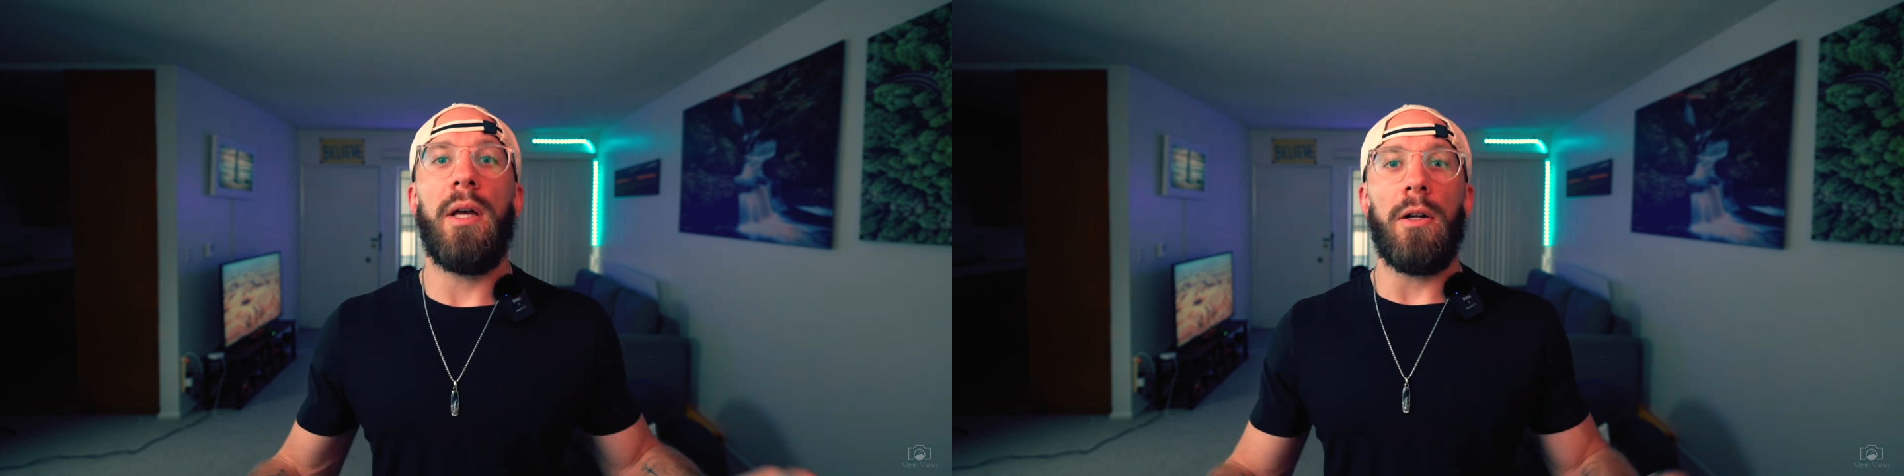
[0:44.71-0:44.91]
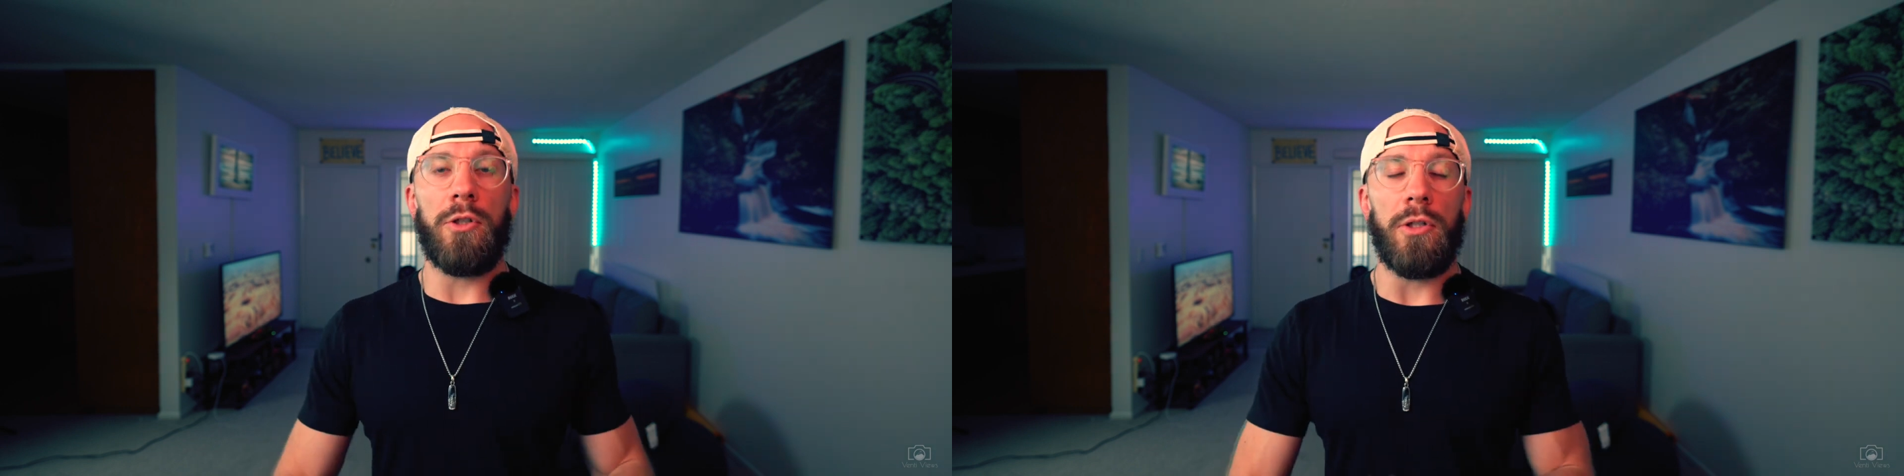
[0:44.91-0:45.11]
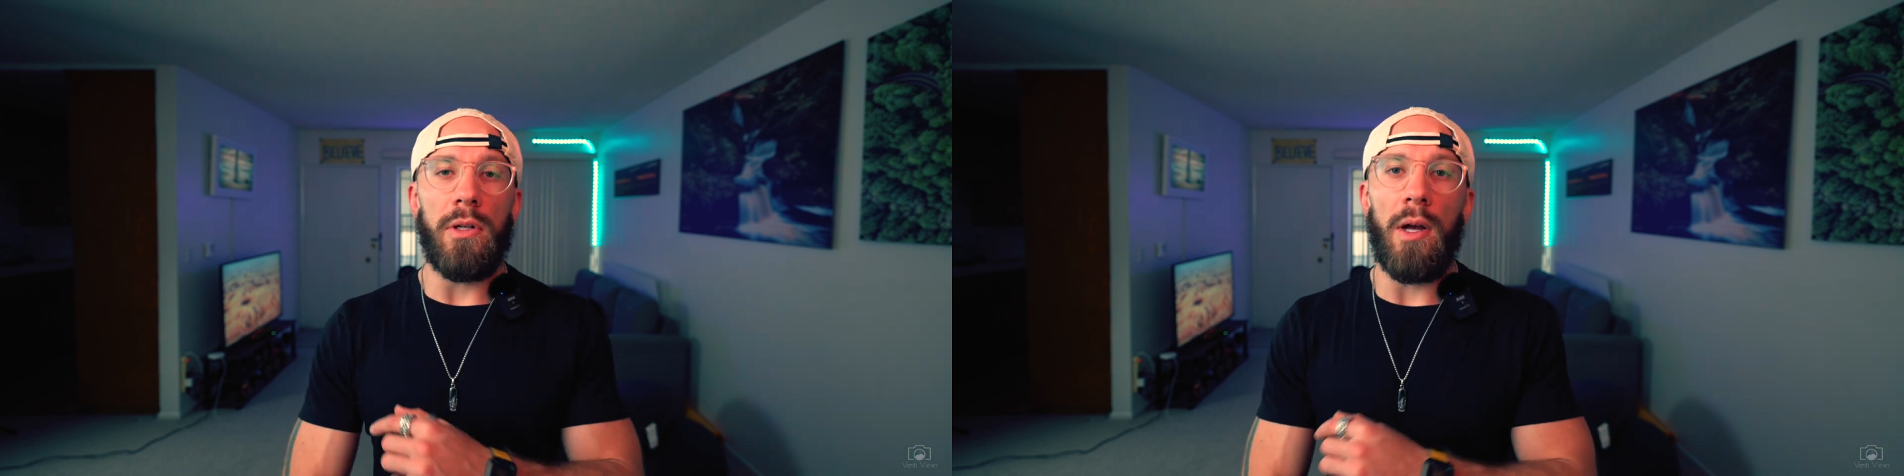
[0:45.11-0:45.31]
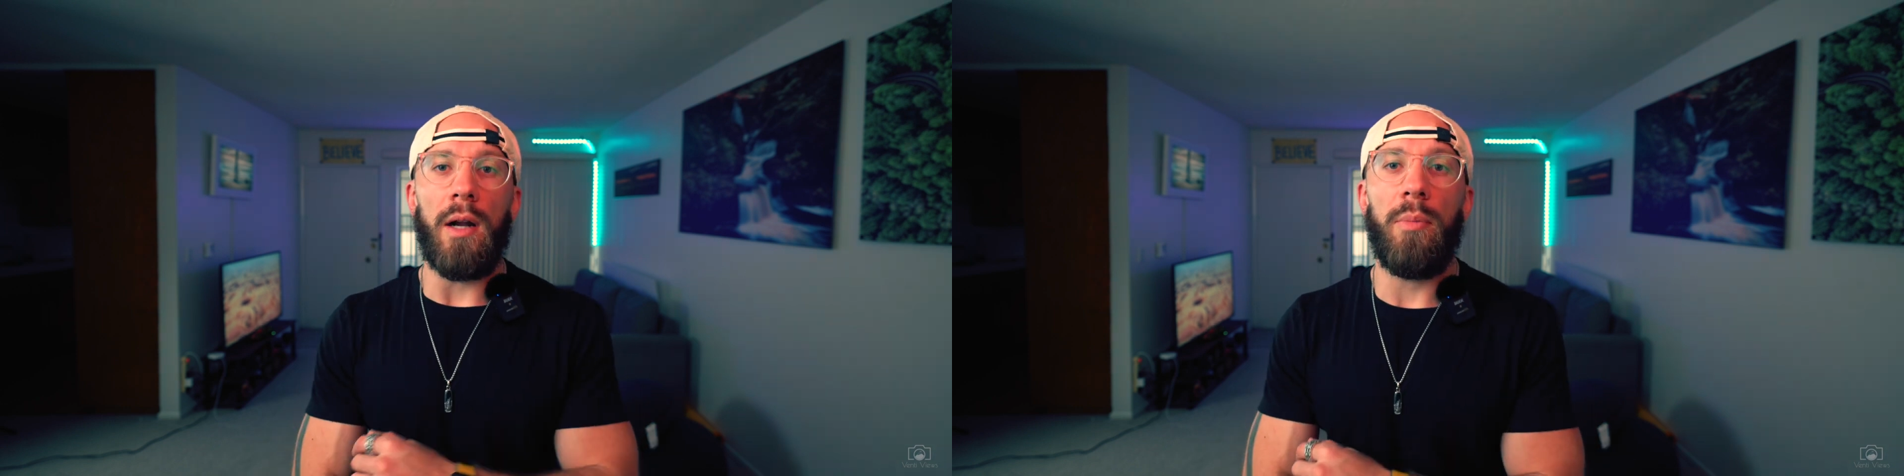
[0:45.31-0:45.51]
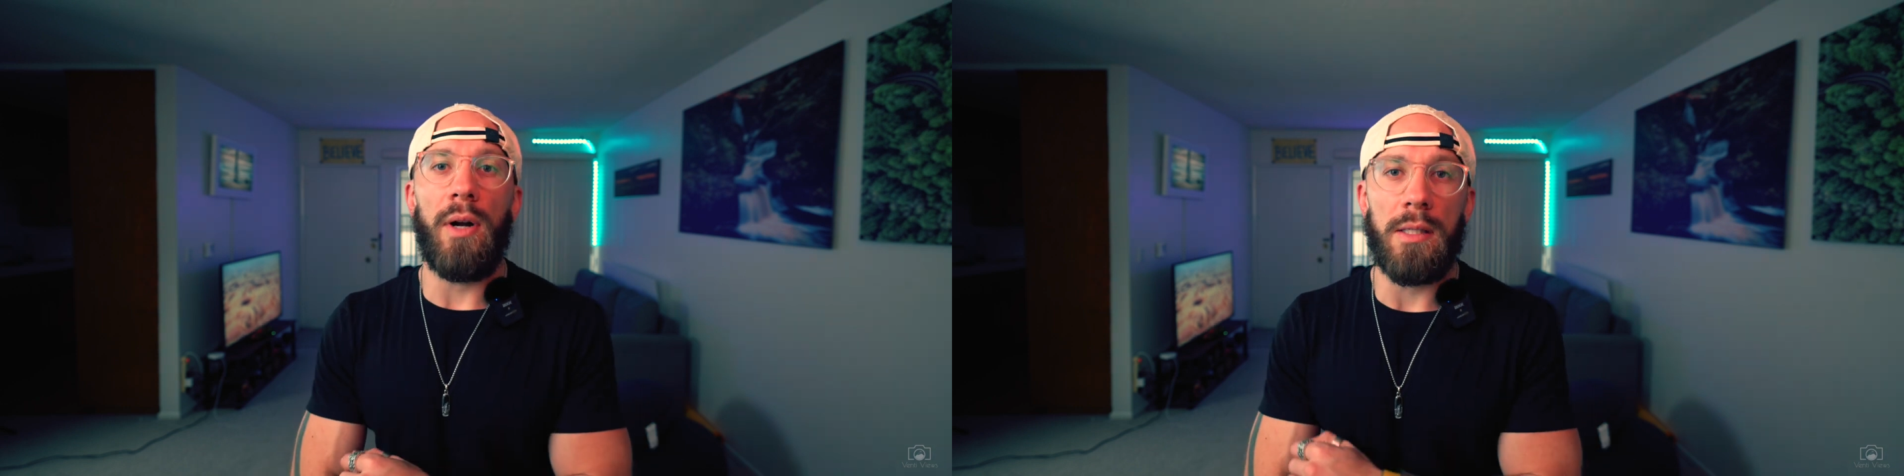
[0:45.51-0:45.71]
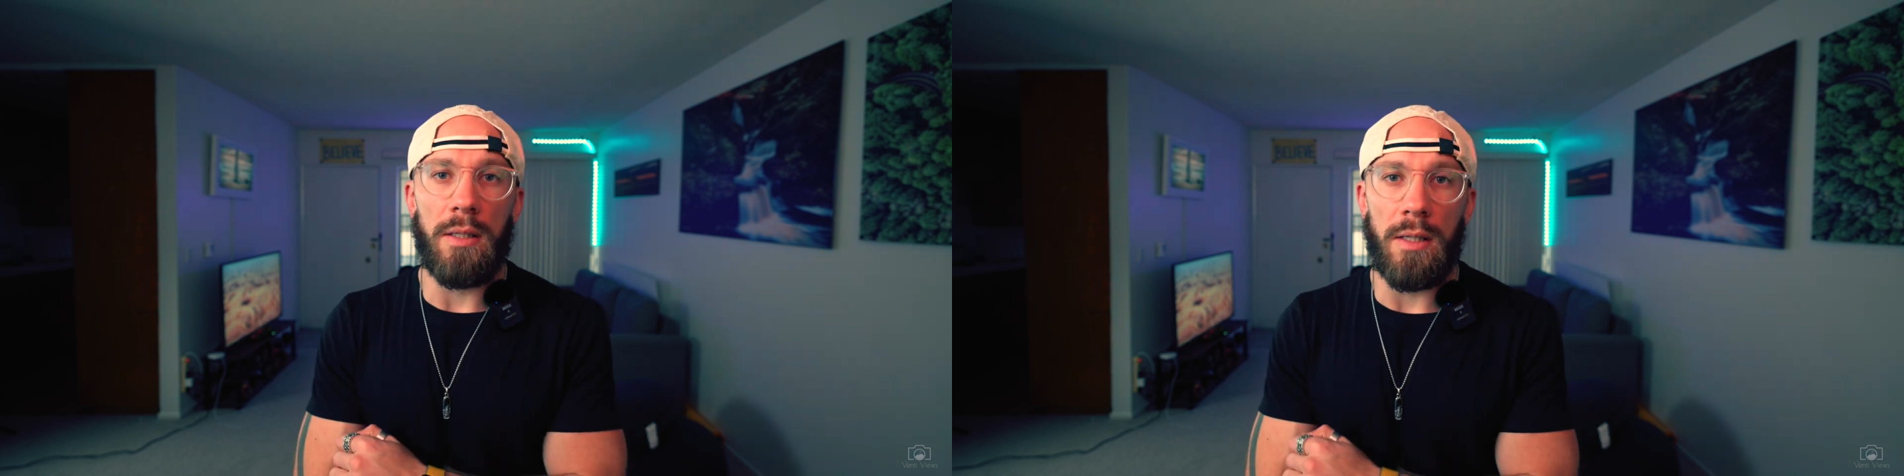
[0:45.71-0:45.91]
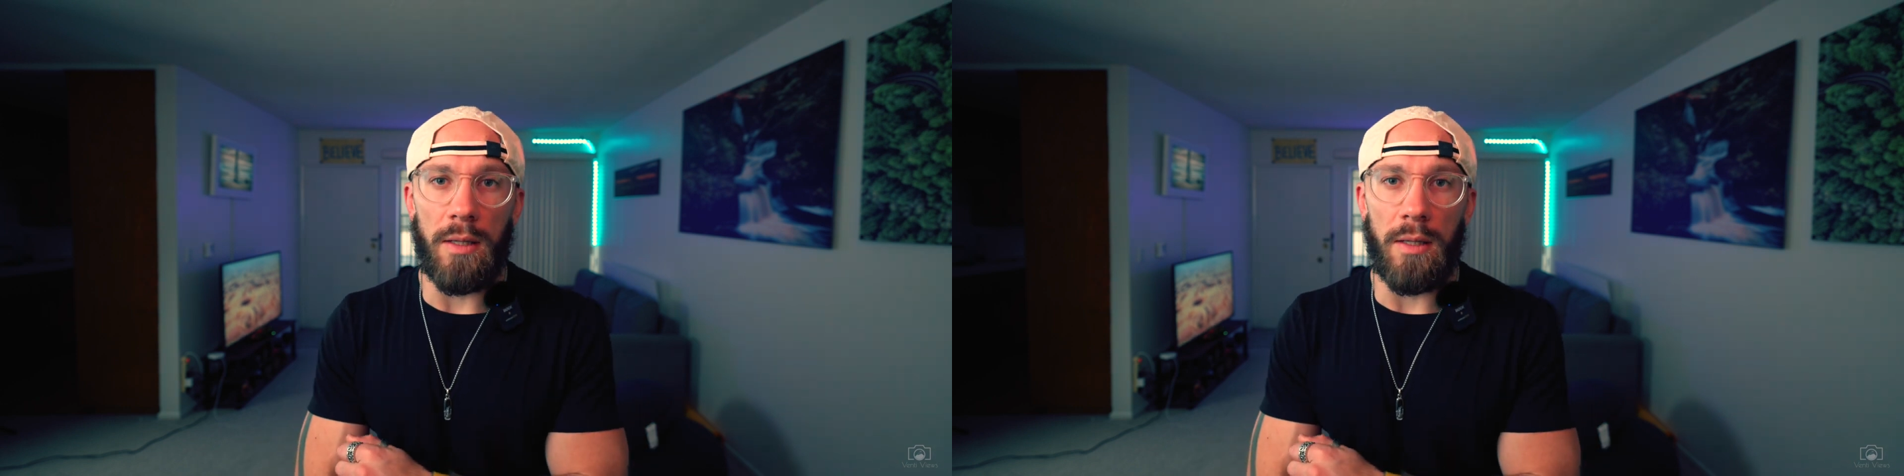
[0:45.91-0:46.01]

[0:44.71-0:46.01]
and I'll show you how to process